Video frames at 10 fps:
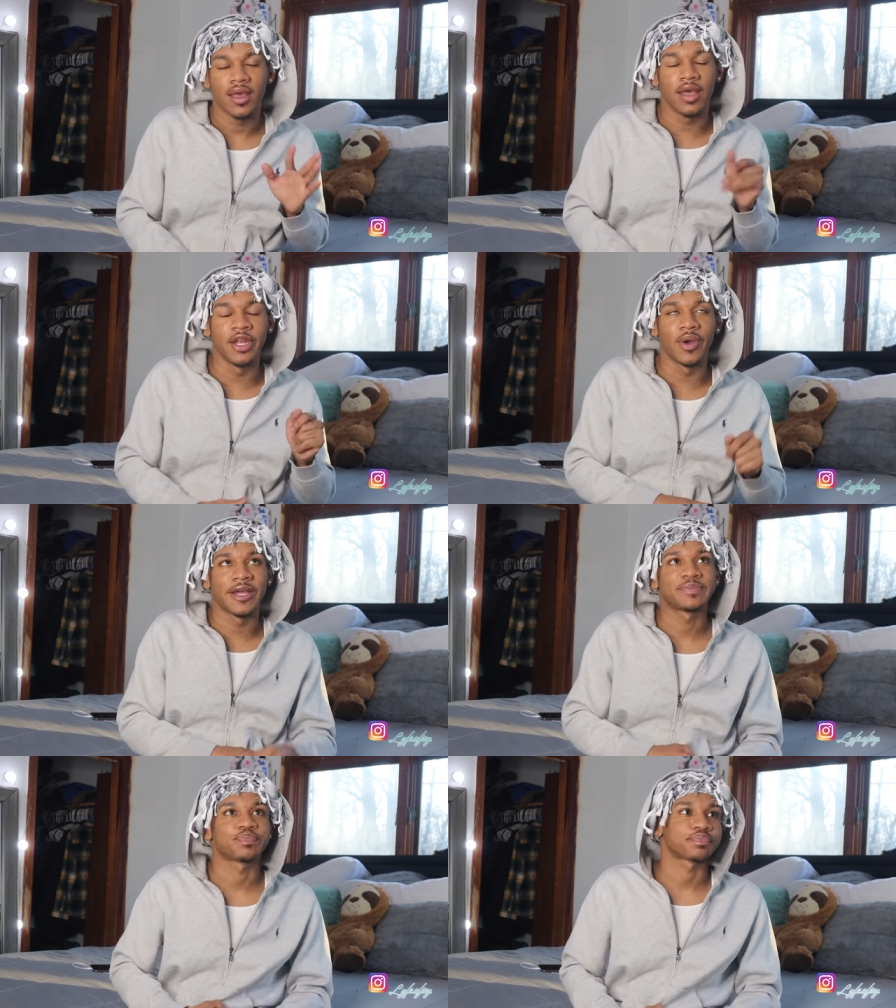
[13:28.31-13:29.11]

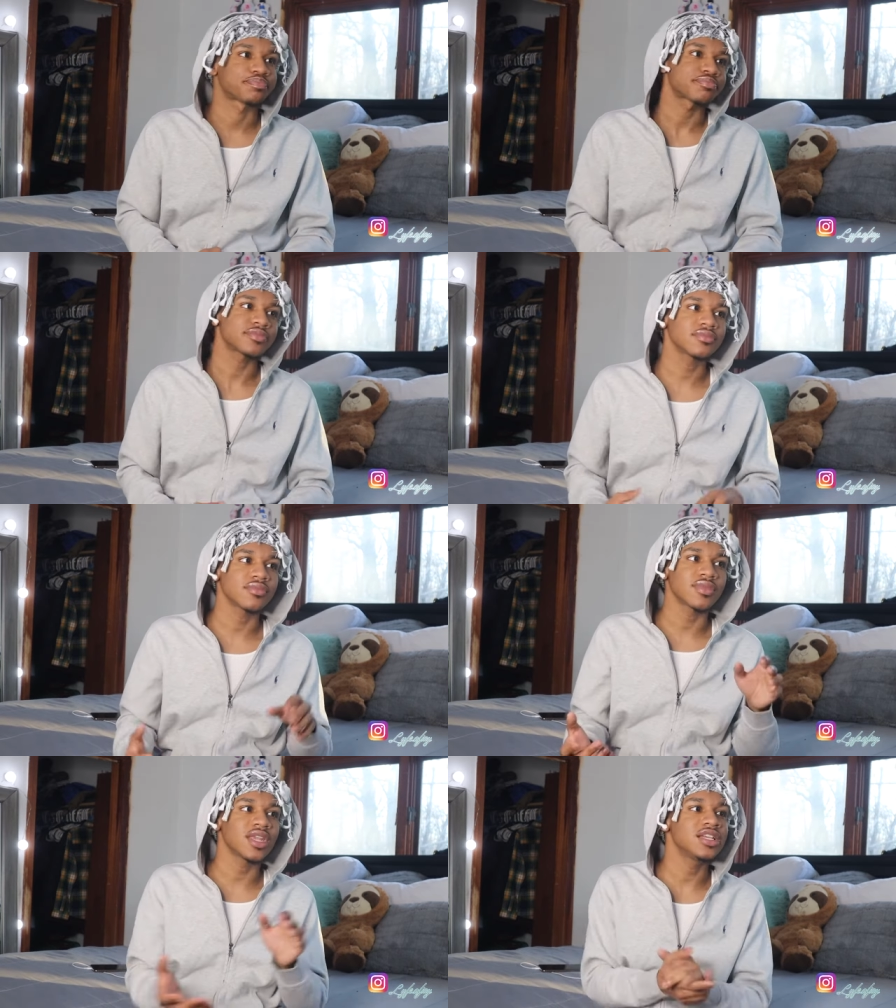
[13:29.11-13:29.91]
Anyway,
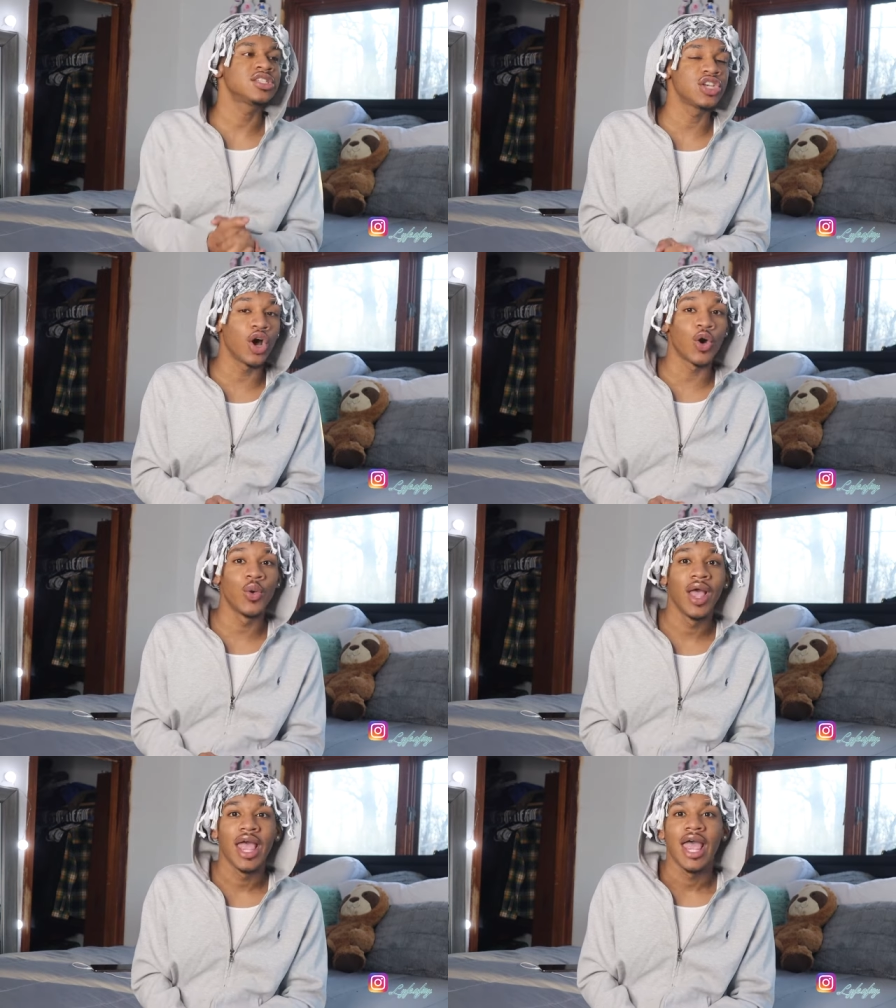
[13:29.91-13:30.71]

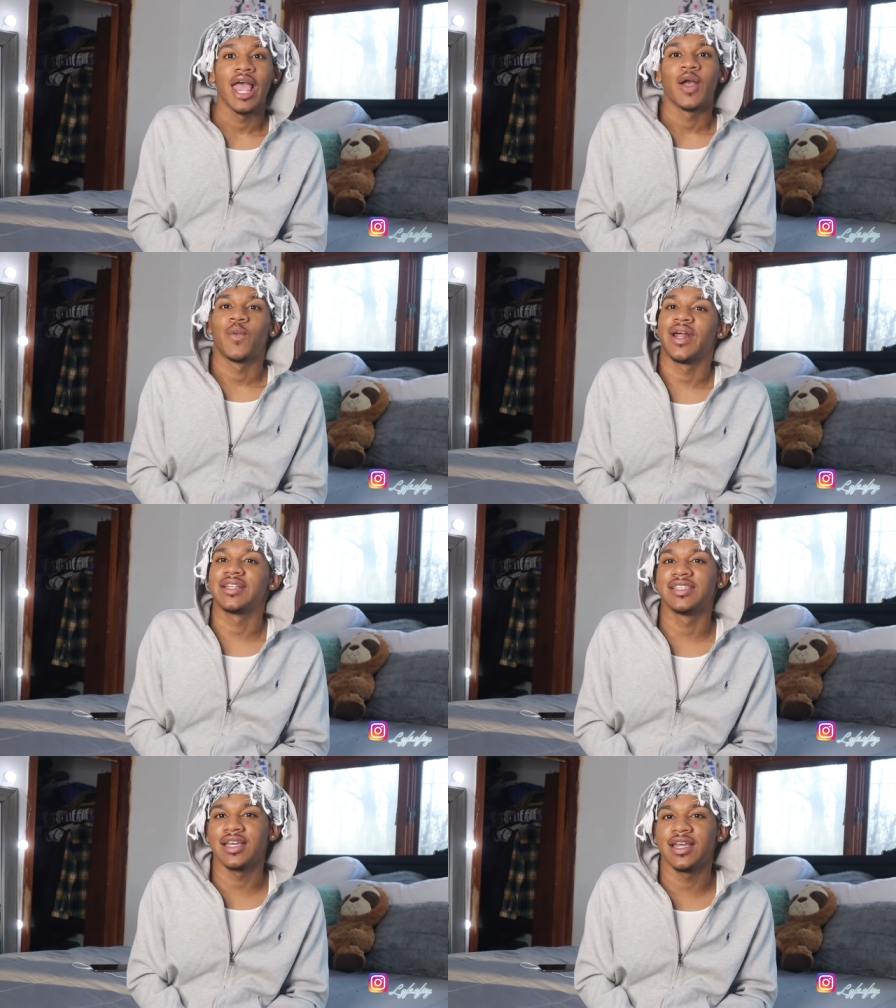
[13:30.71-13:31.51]
so when I
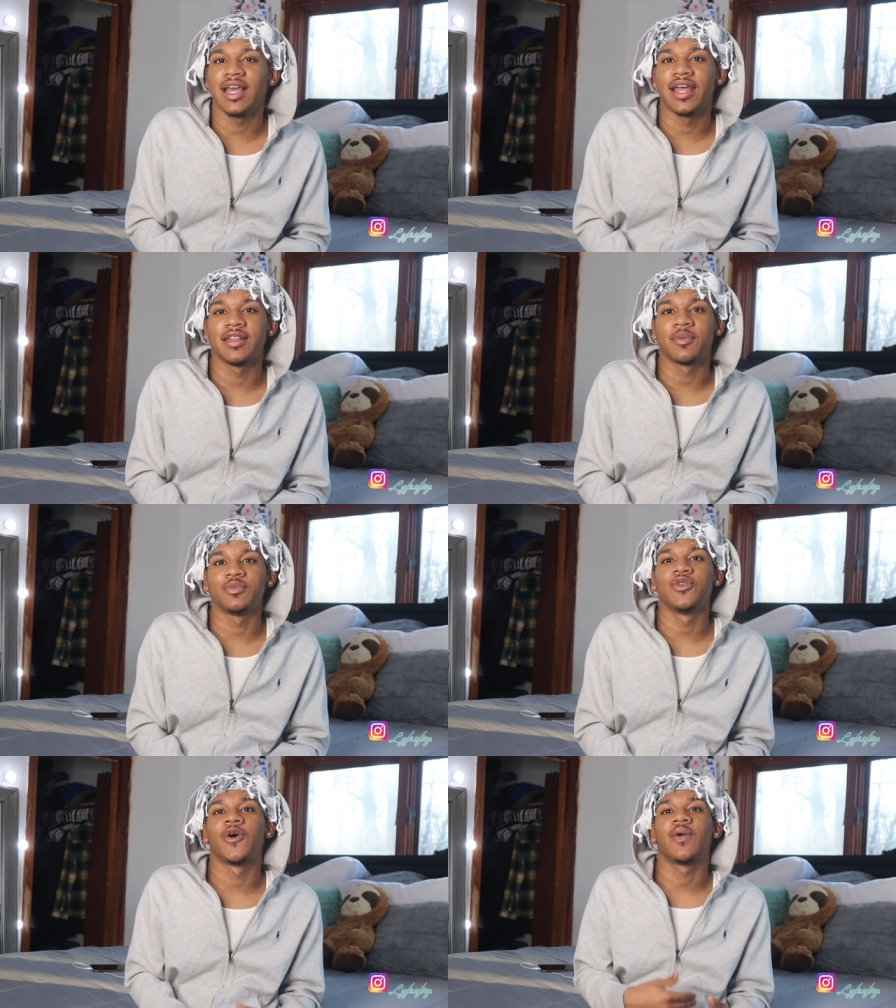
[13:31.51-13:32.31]
did end up,
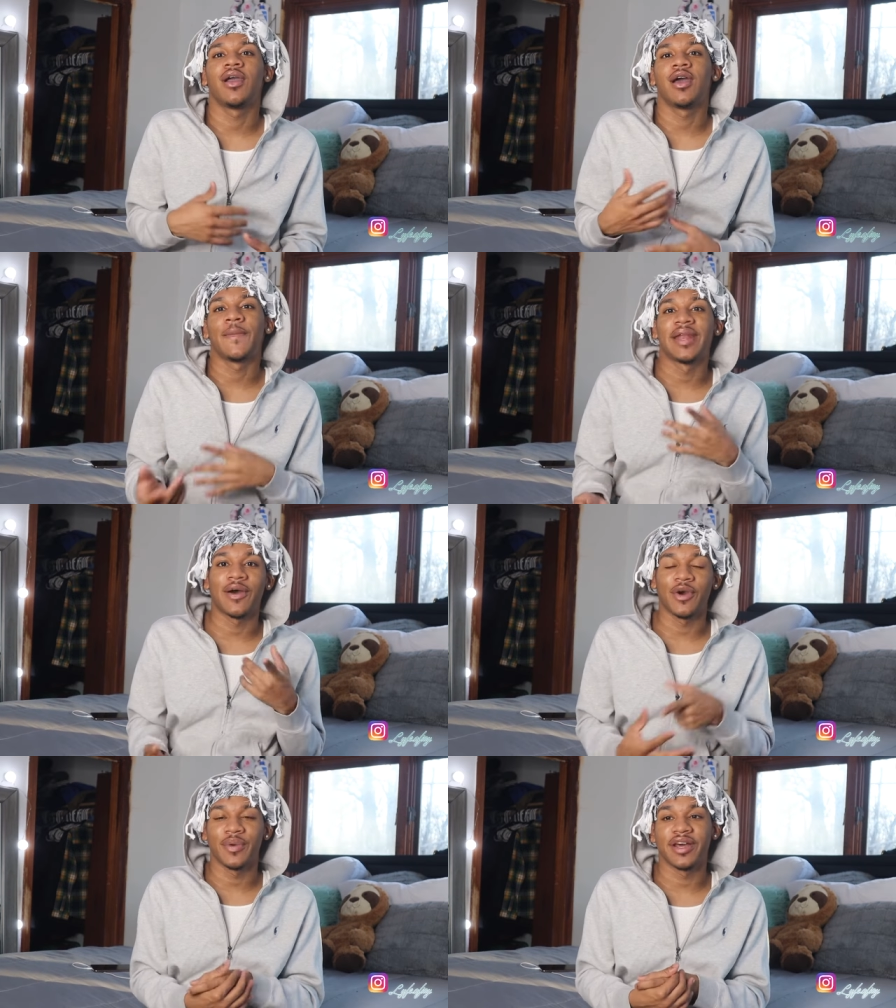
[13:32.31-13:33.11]
you know, coming
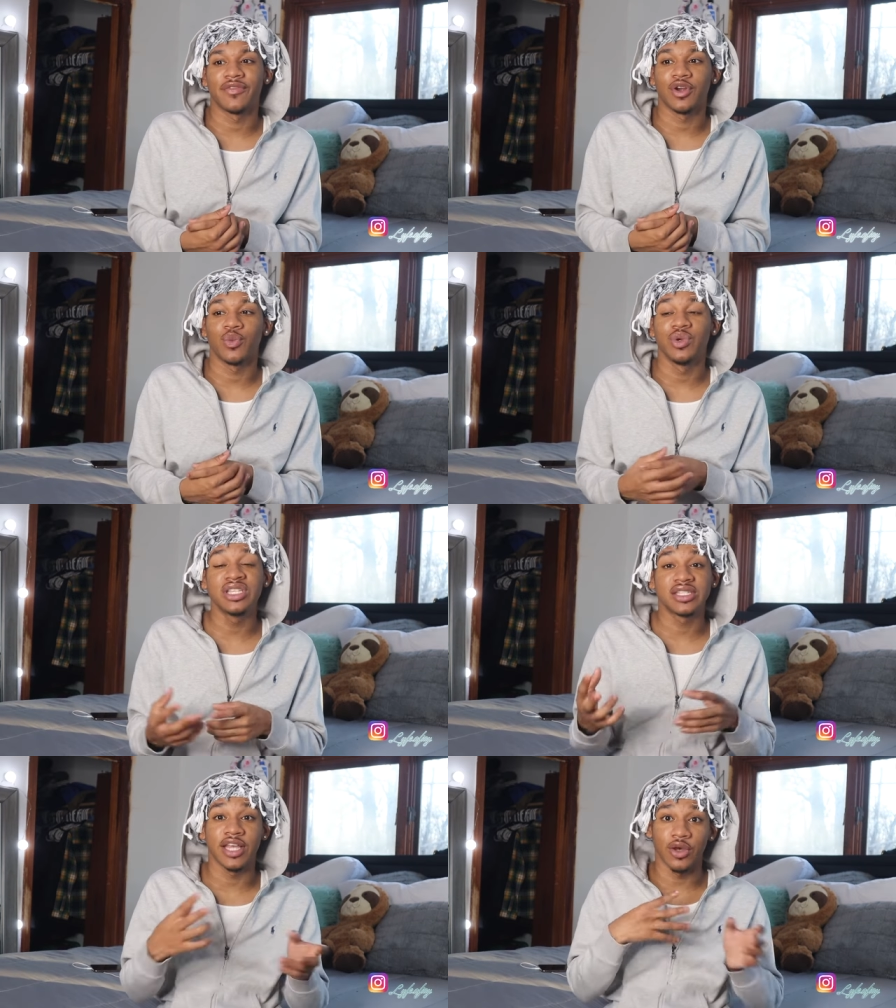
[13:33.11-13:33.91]
out or whatever, we
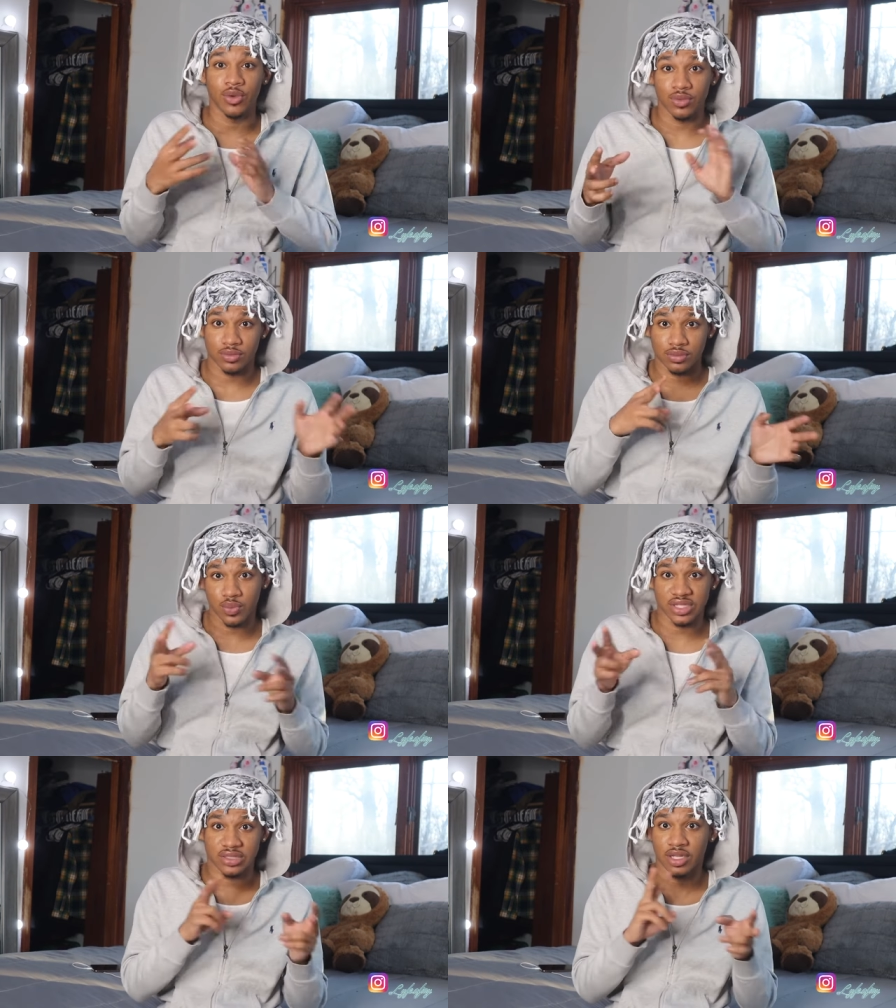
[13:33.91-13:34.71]
still
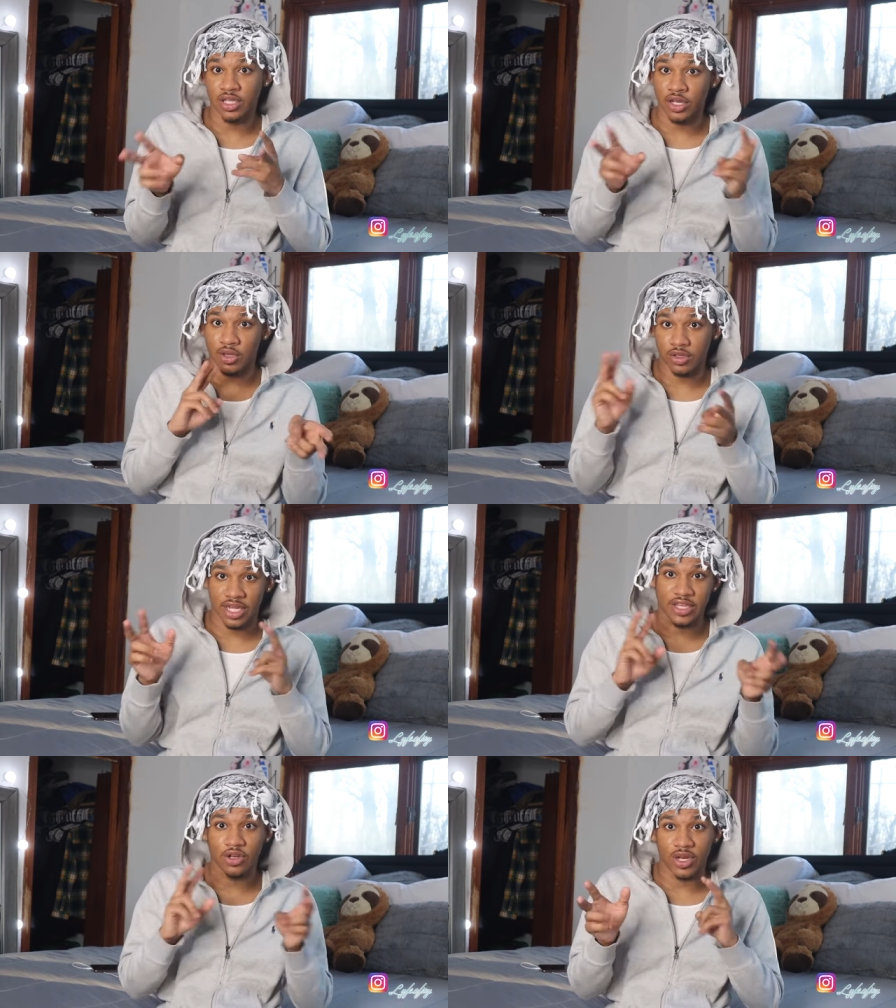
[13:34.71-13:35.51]
was you know, like
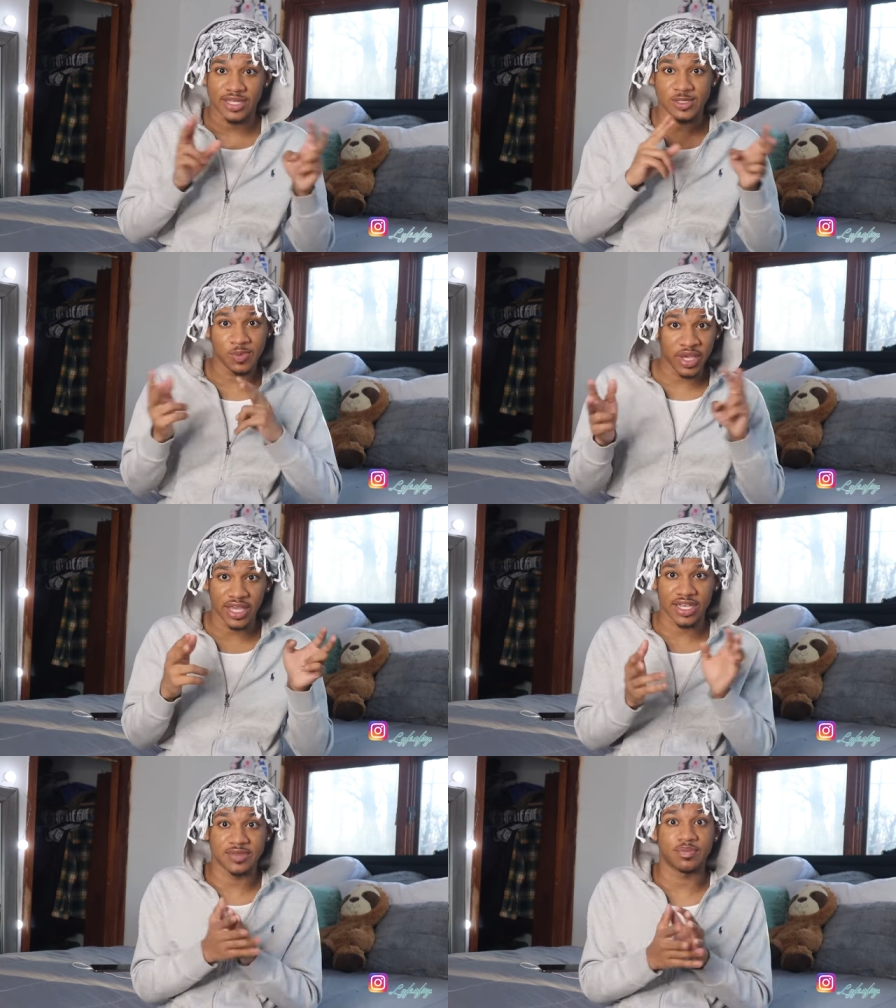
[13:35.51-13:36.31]
like you know like
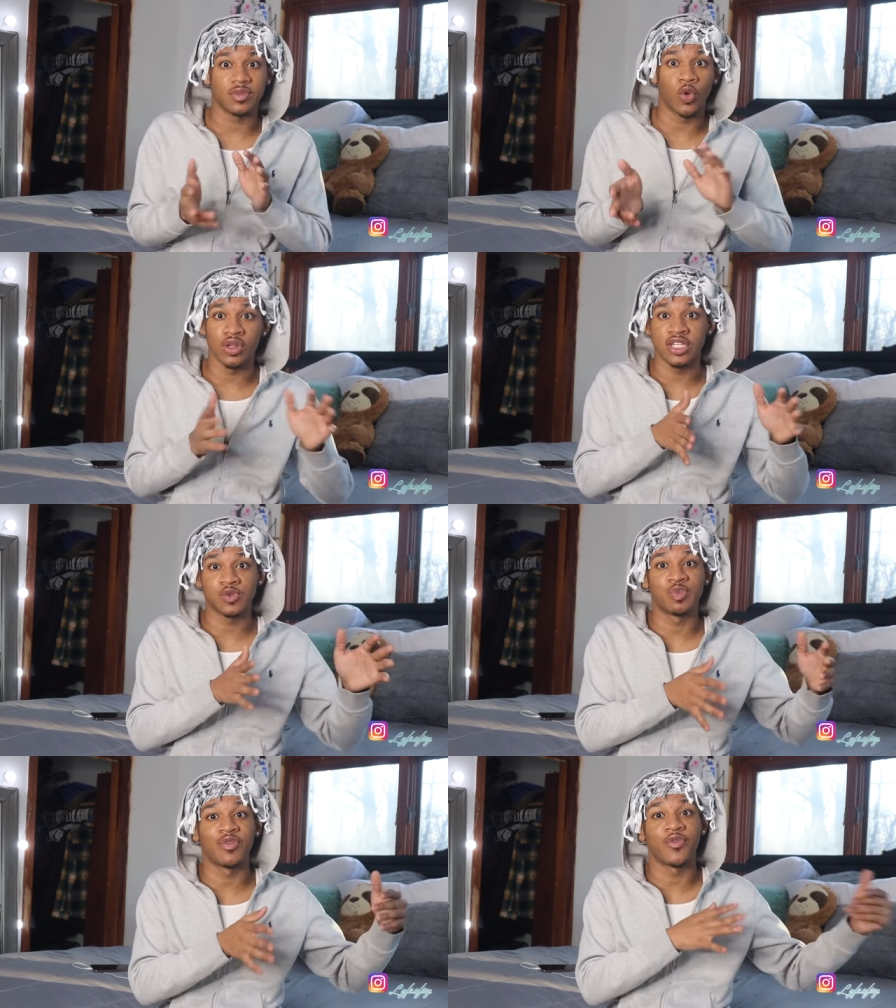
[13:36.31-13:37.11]
speaking because all of this
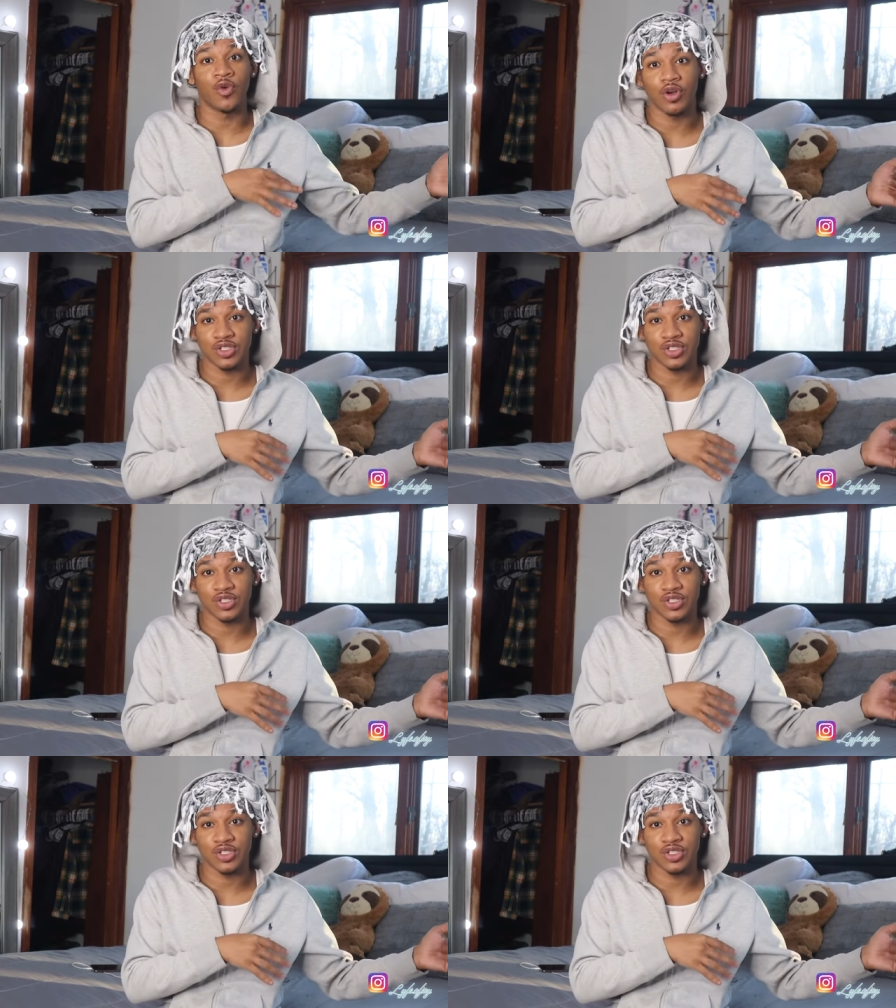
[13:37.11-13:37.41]
was before.